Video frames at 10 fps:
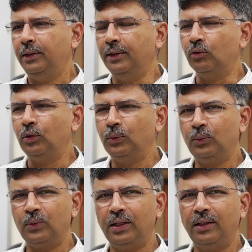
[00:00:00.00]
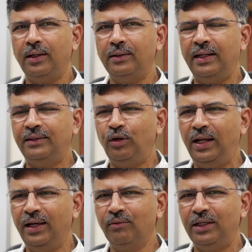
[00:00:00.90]
So, natural
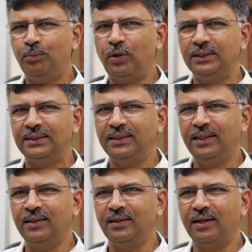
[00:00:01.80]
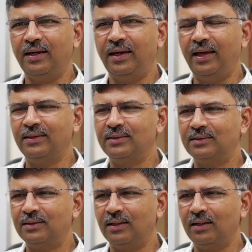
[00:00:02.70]
language processing
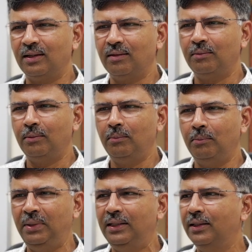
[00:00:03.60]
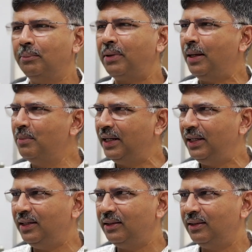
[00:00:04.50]
has been the
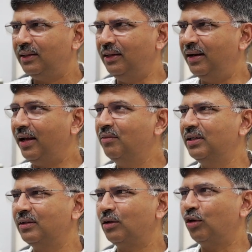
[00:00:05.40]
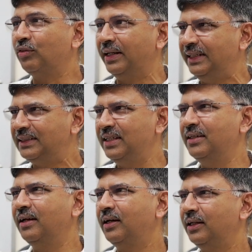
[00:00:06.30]
primary driver of the recent
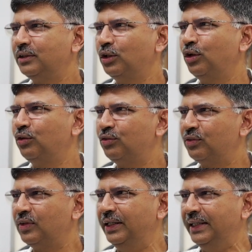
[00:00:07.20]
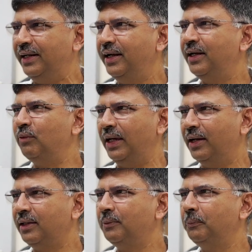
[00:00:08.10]
generation of generative AI.